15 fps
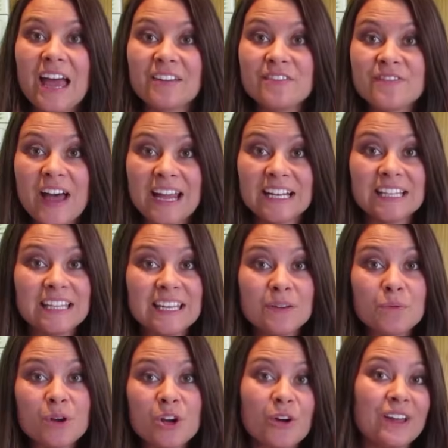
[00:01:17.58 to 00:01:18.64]
And finally,
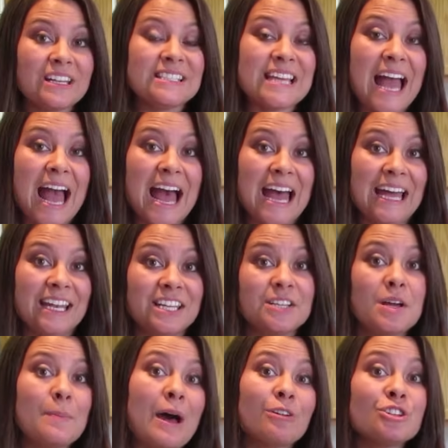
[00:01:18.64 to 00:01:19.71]
we're going to add
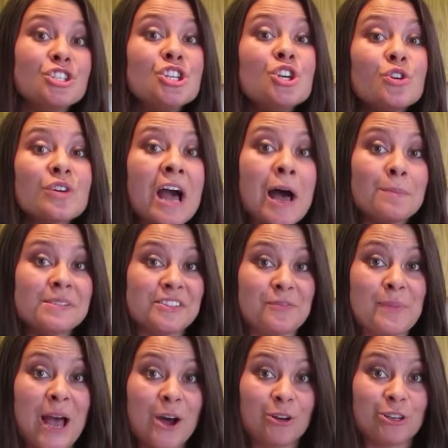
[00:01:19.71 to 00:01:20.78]
about two cups of
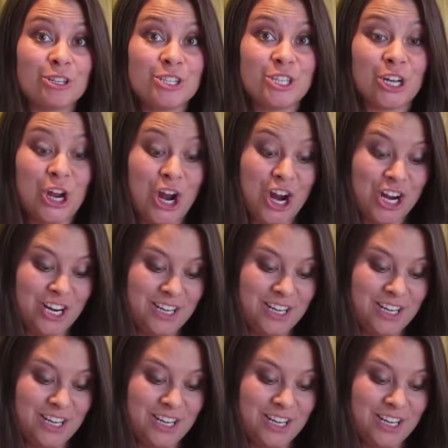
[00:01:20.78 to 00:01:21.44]
powdered sugar.